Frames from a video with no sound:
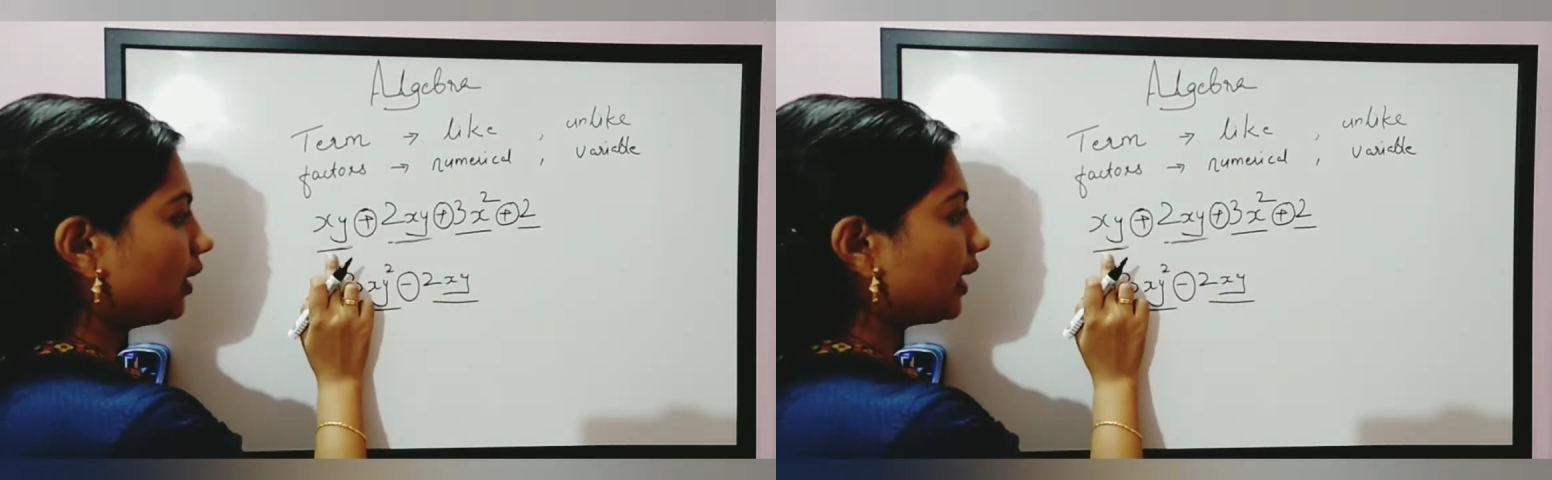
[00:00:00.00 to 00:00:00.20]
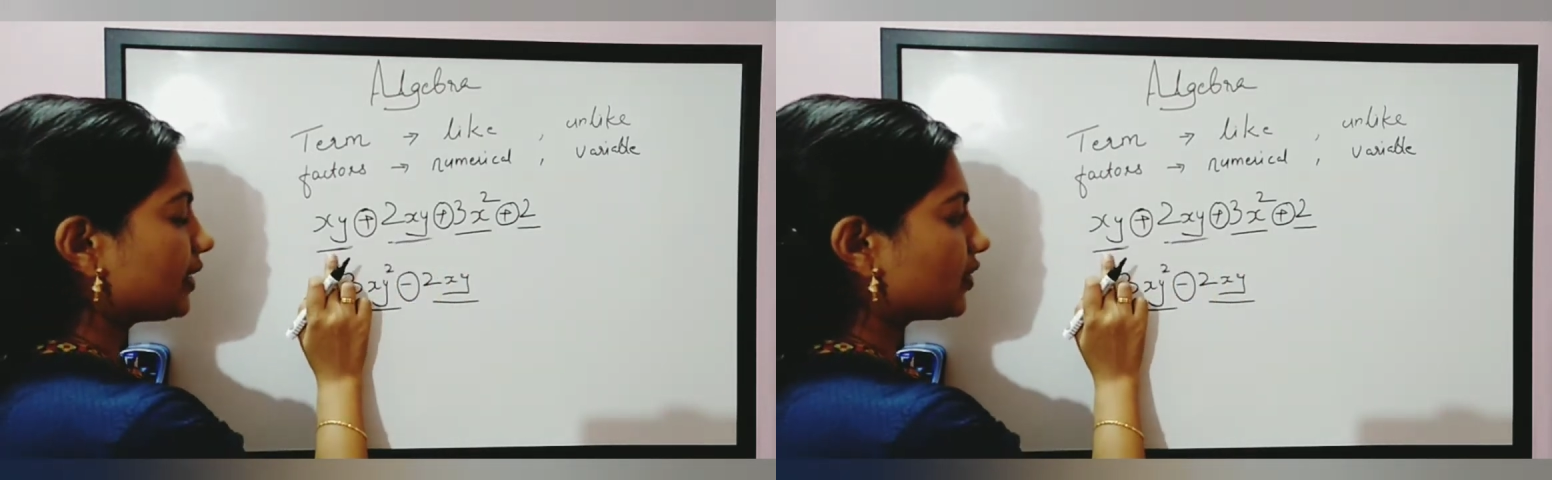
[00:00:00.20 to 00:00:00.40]

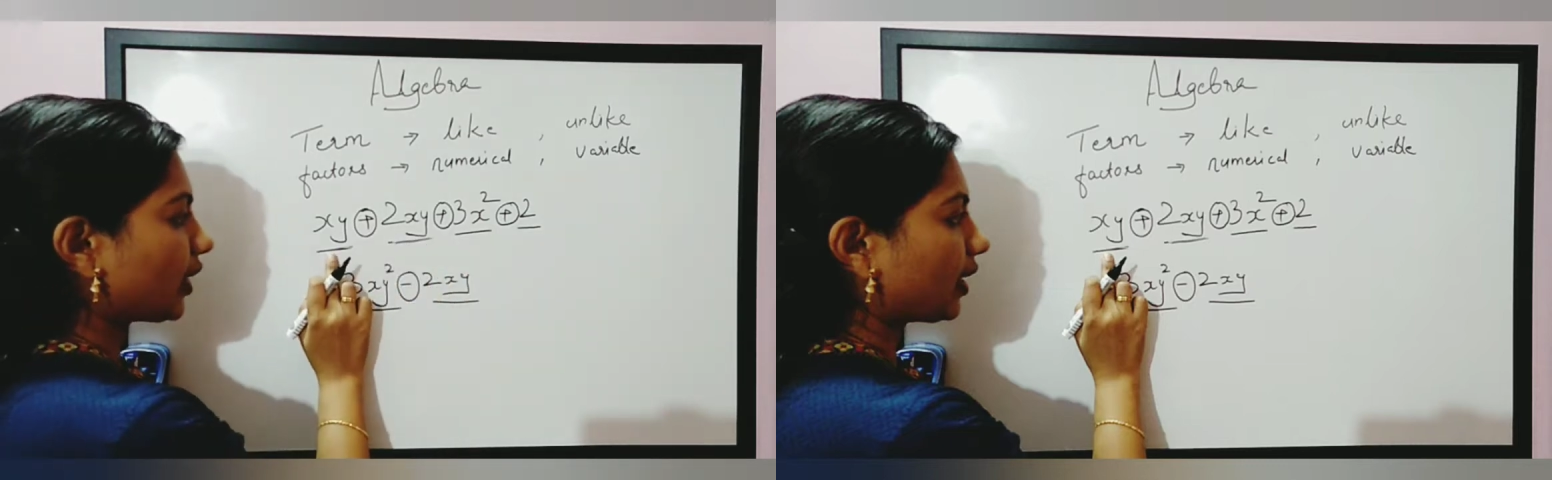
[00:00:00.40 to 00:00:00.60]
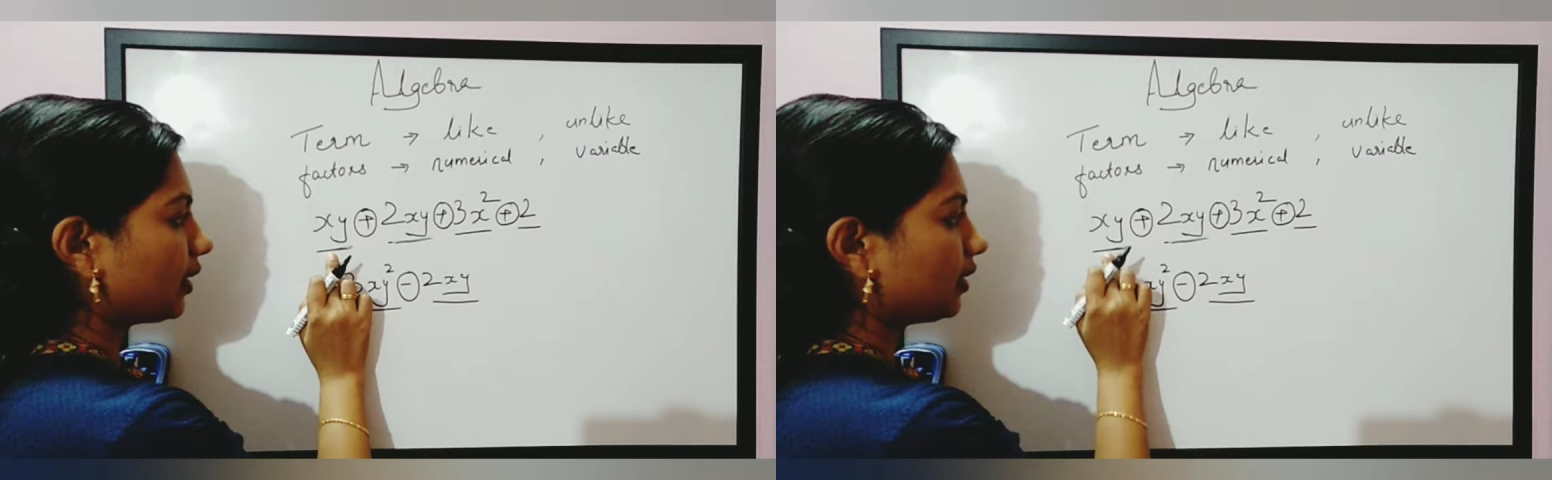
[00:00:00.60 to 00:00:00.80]
Let's
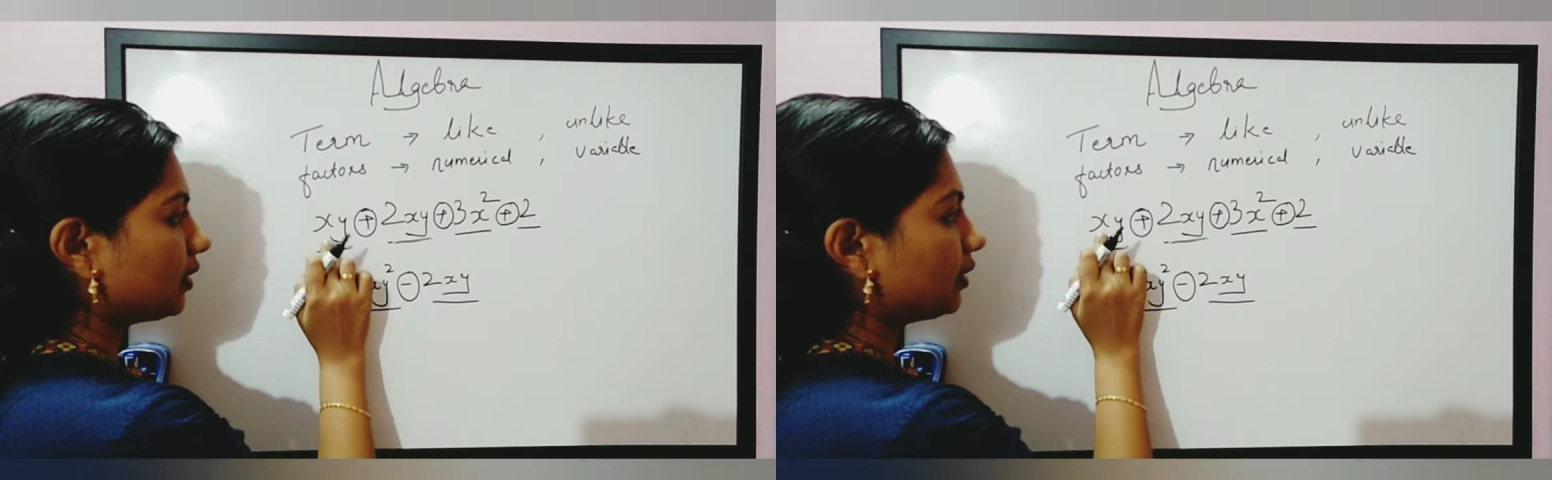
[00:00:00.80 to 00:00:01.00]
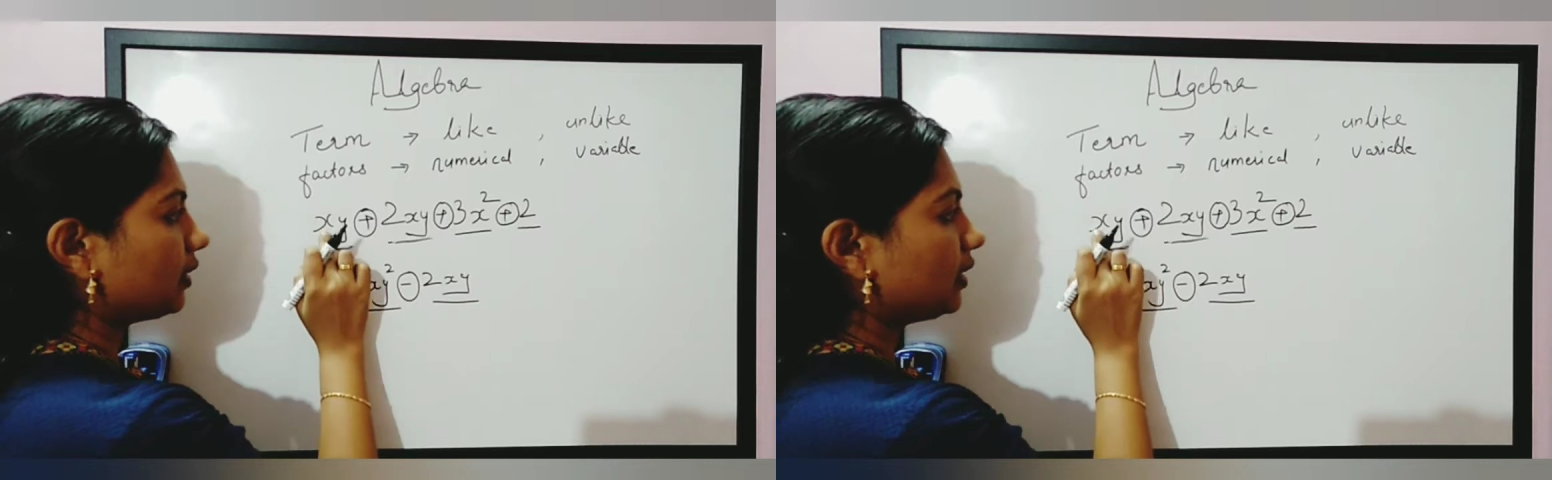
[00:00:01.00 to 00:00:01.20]
check
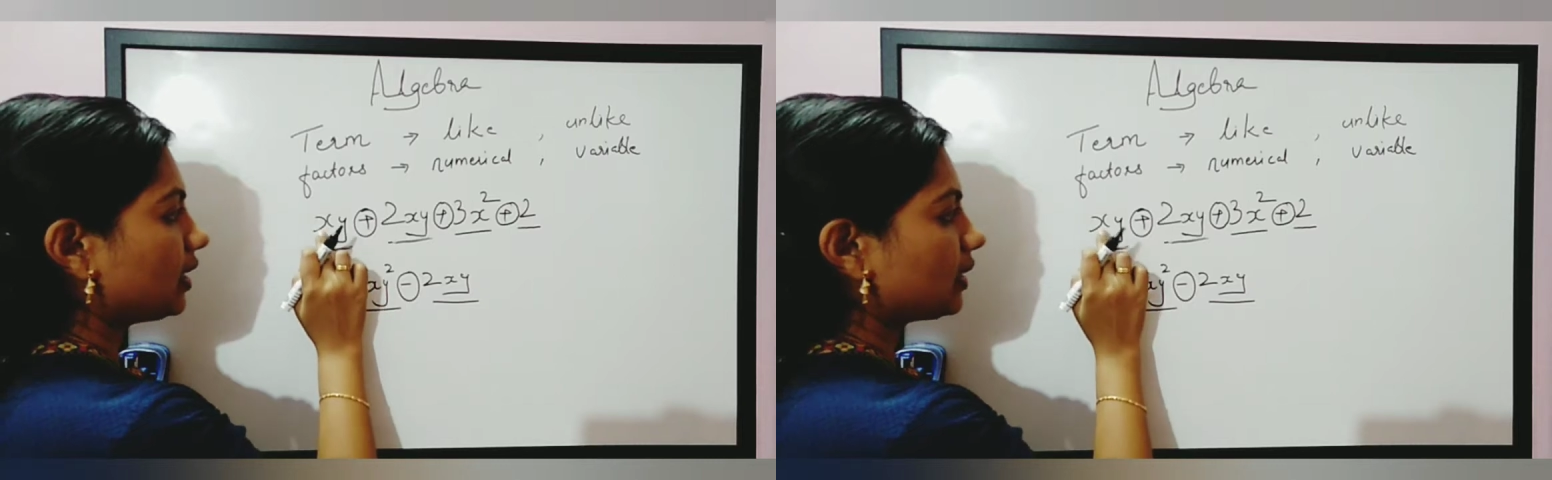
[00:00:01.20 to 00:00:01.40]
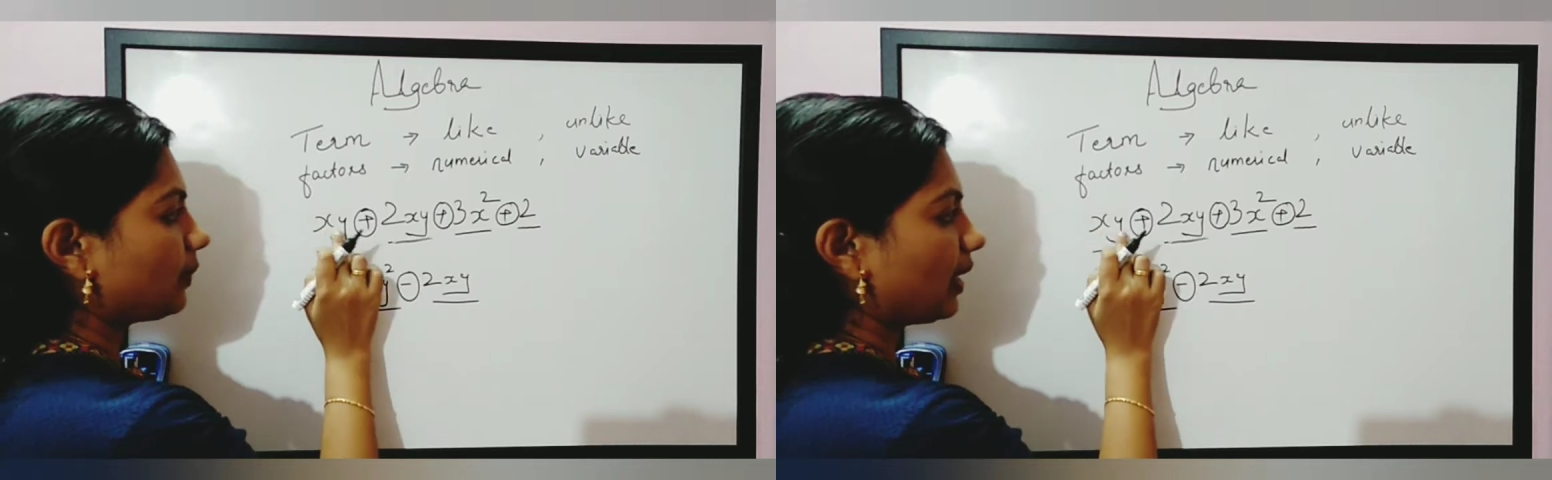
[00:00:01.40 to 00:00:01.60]

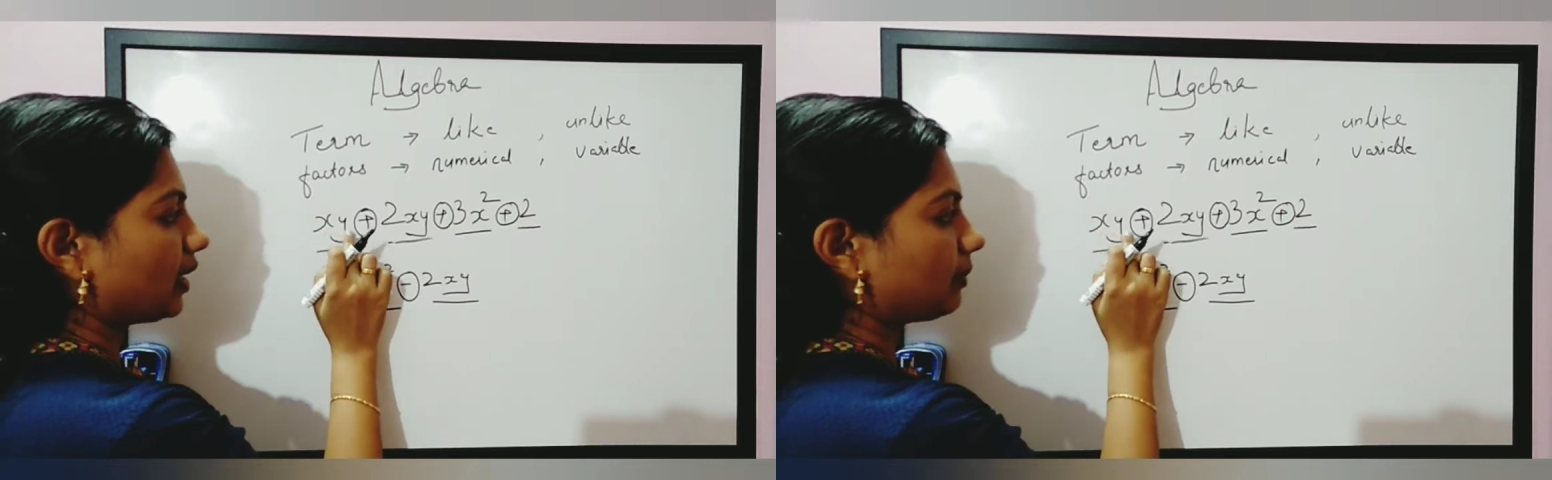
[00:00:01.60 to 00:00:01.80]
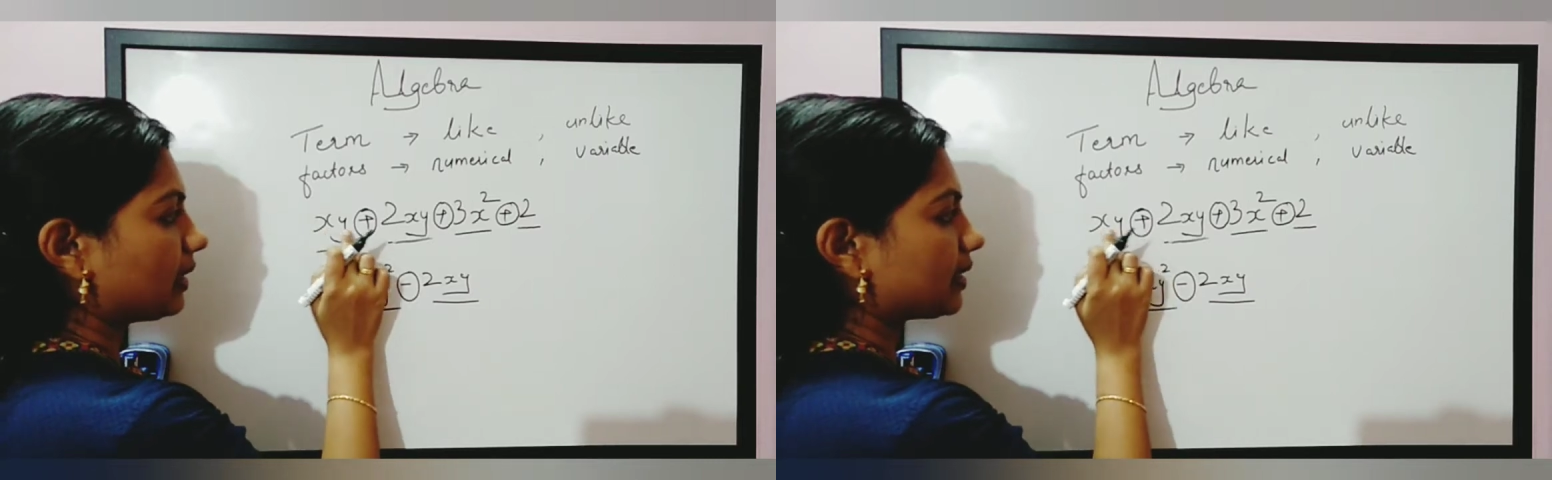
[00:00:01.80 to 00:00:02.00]
these
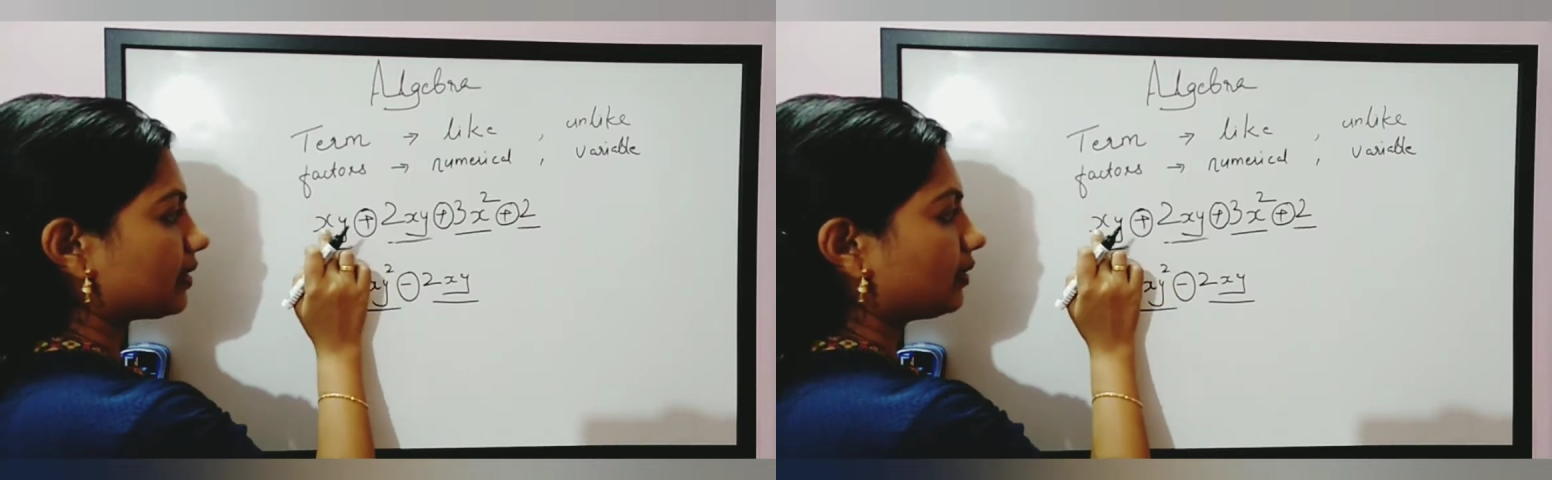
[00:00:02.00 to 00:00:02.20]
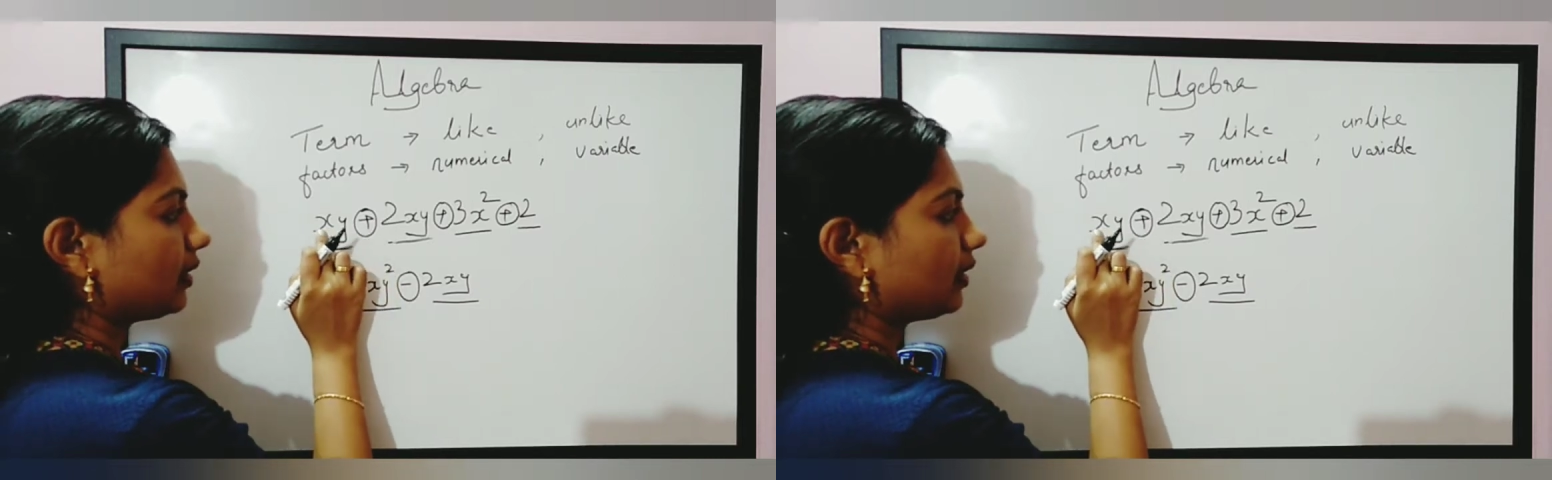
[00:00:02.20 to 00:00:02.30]
variables.